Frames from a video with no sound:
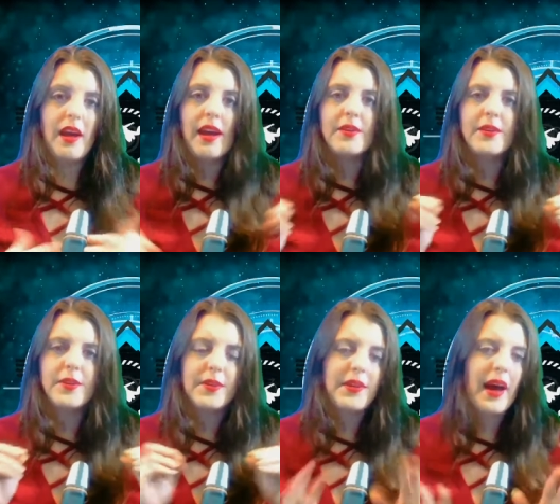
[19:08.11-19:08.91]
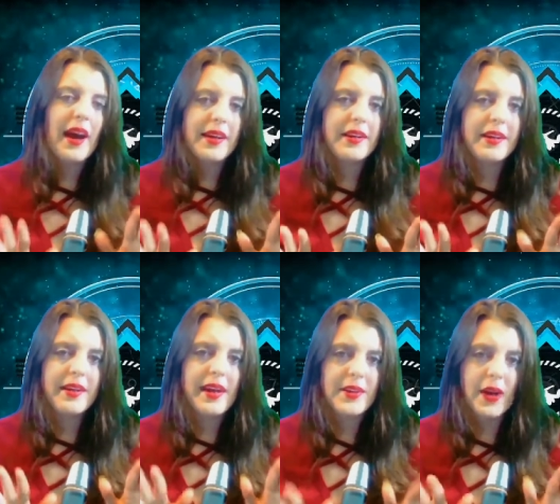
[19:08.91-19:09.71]
and
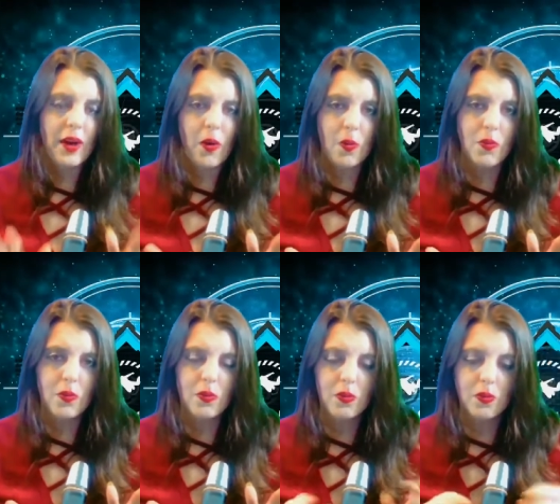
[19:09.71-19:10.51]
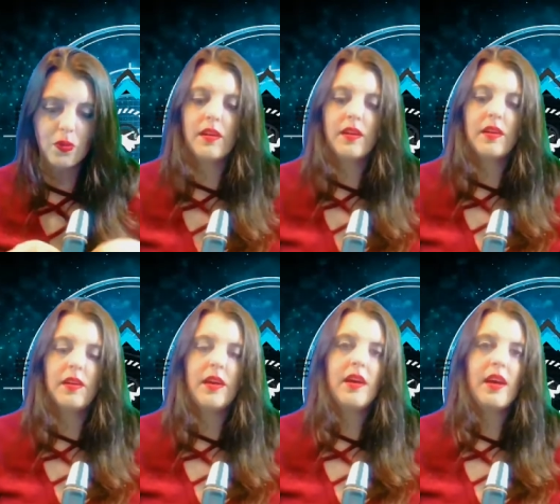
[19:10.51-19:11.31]
society as a whole,
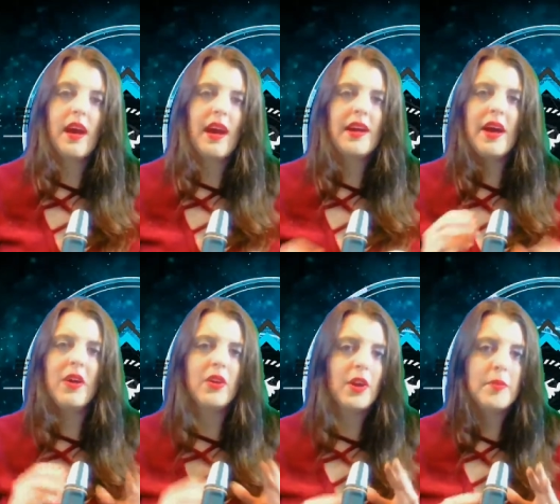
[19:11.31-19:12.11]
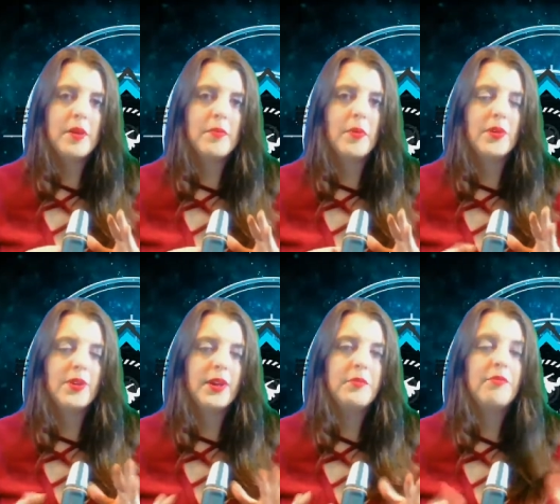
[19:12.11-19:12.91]
and how a lot of people
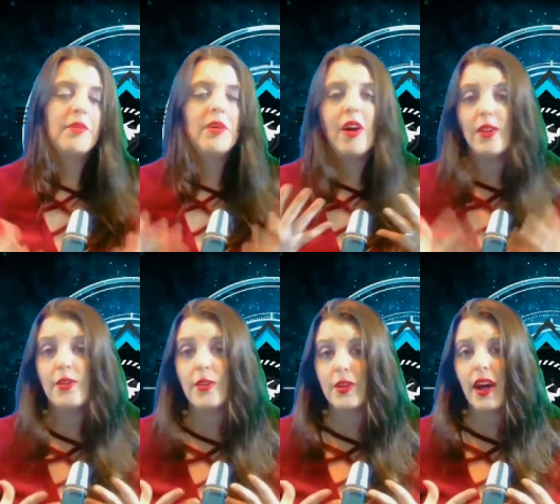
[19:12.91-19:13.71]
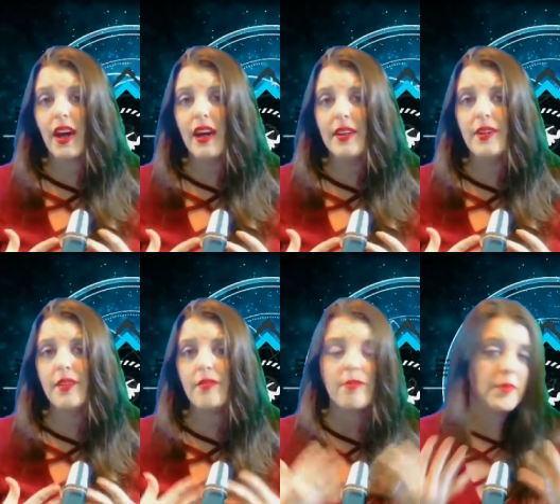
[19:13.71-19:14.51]
seem to feel
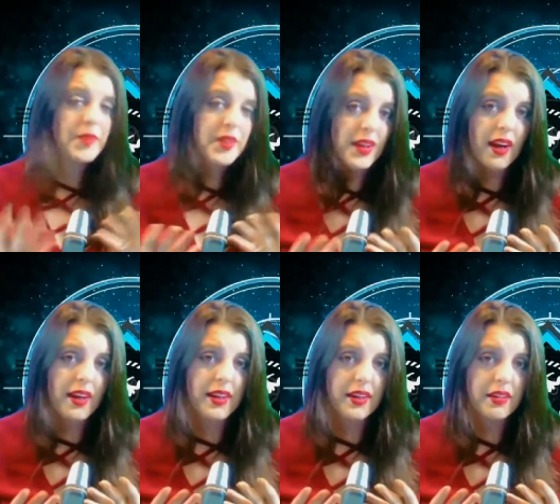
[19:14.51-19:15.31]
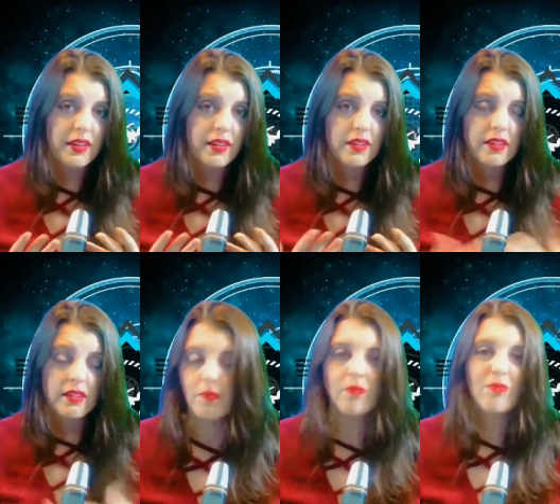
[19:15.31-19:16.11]
ostracized from society.
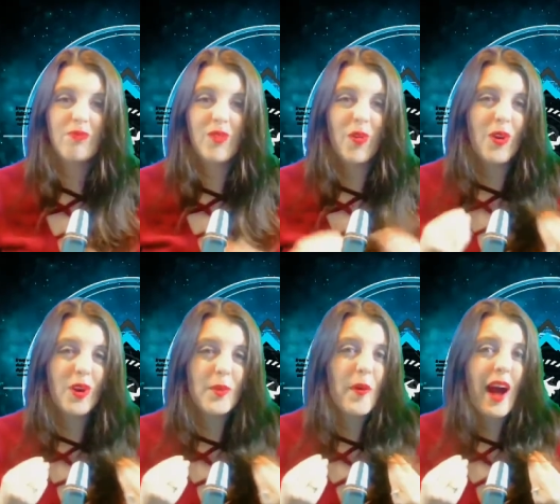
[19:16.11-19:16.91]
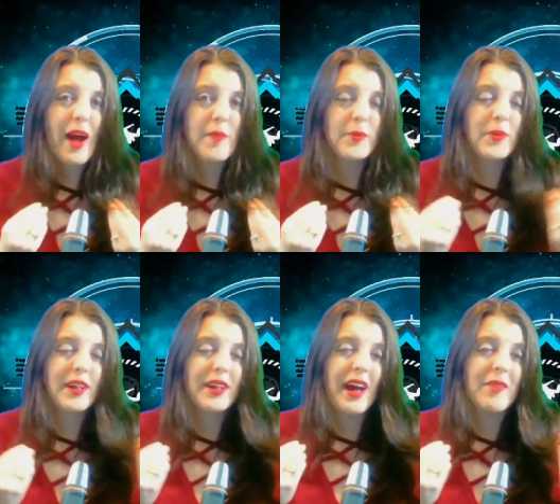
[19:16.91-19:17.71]
Or perhaps
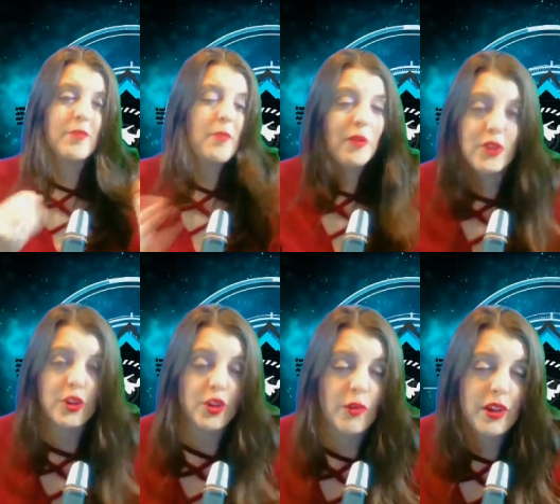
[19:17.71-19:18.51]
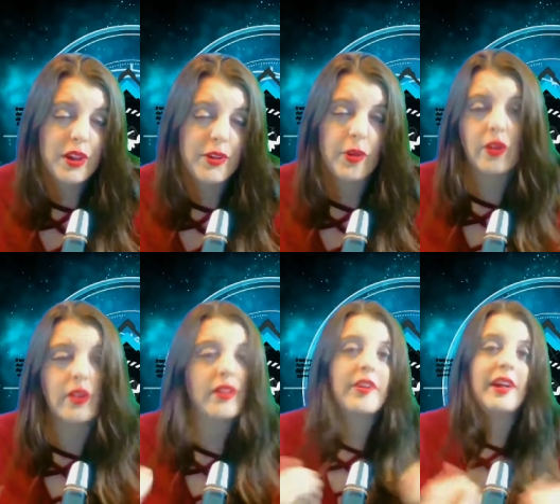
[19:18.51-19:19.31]
we have a Polish lonely girl
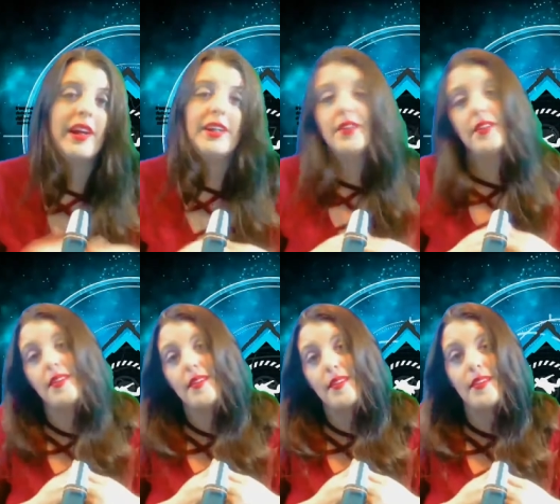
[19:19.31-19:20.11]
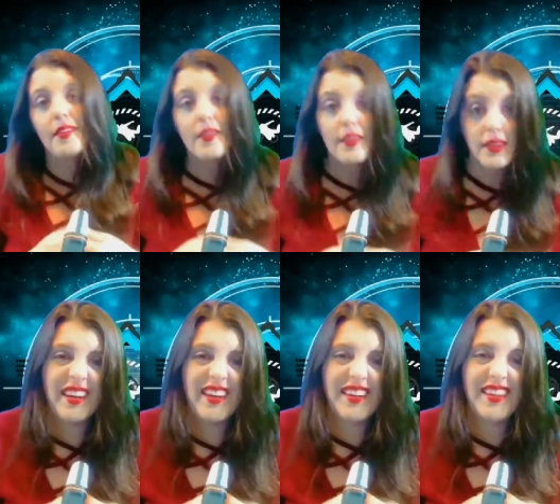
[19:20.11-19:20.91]
on our hands.
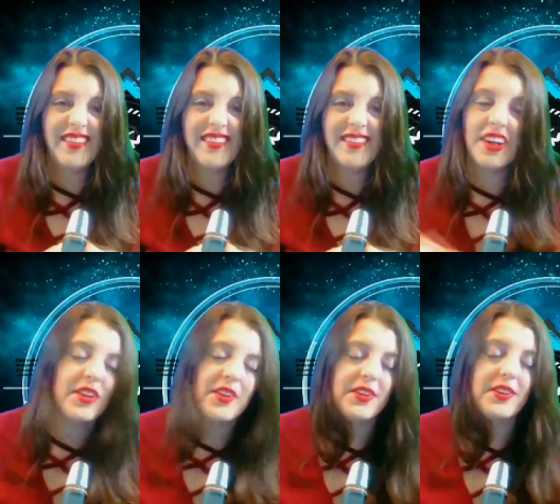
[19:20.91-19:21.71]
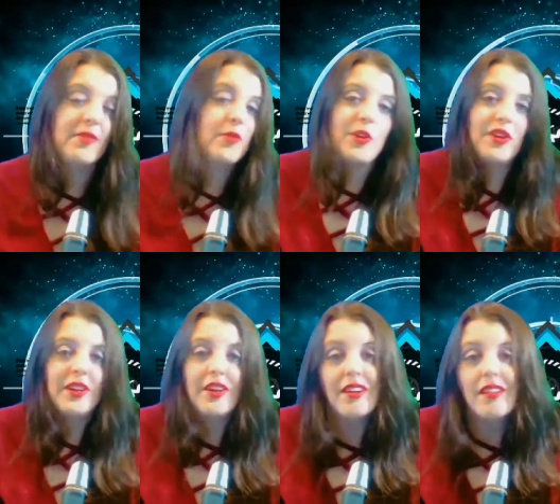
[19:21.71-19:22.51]
And none of this is even real
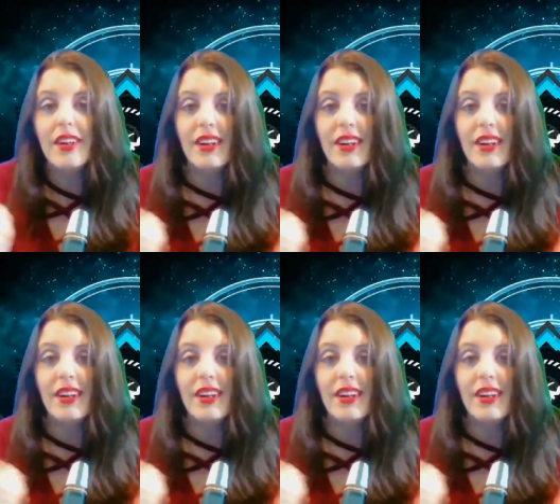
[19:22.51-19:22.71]
at all.